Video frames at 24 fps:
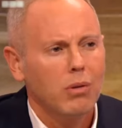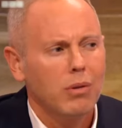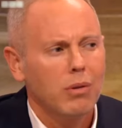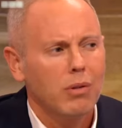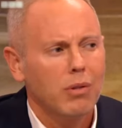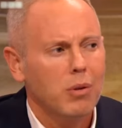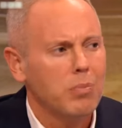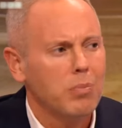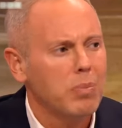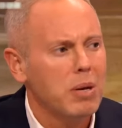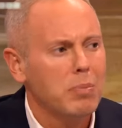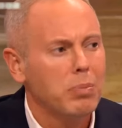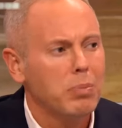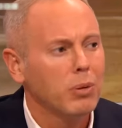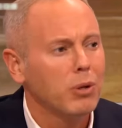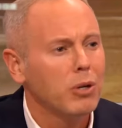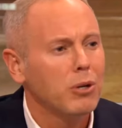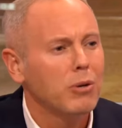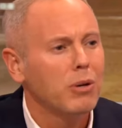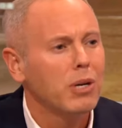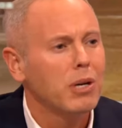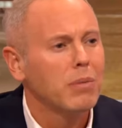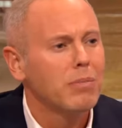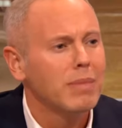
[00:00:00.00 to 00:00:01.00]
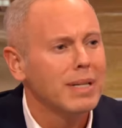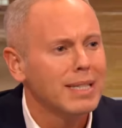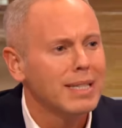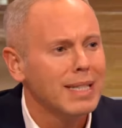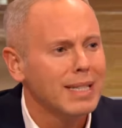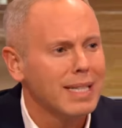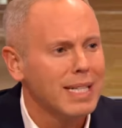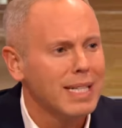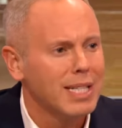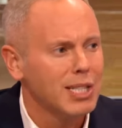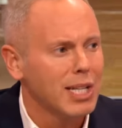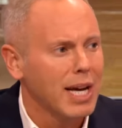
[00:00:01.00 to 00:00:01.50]
the people who
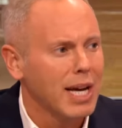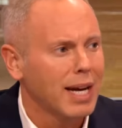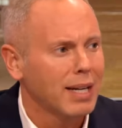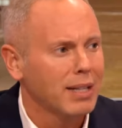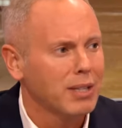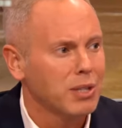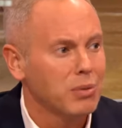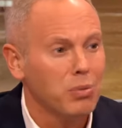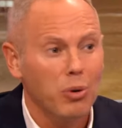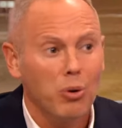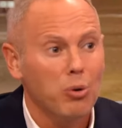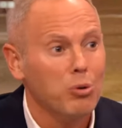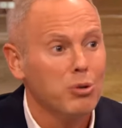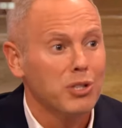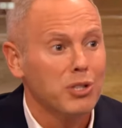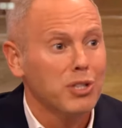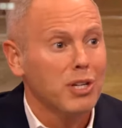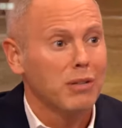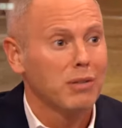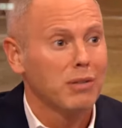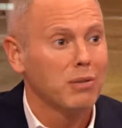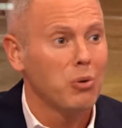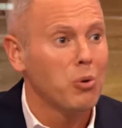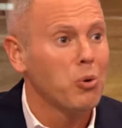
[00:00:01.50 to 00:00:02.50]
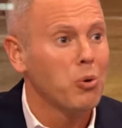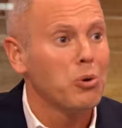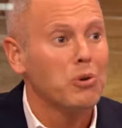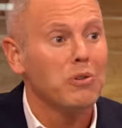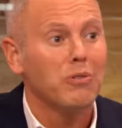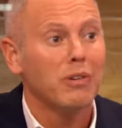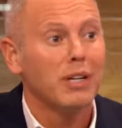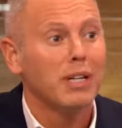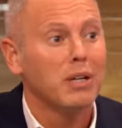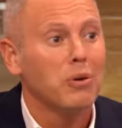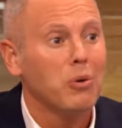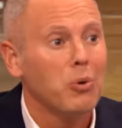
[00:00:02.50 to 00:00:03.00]
committed these acts were also
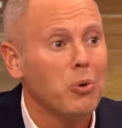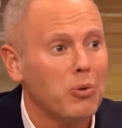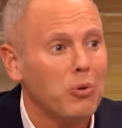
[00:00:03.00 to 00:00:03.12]
ordinary,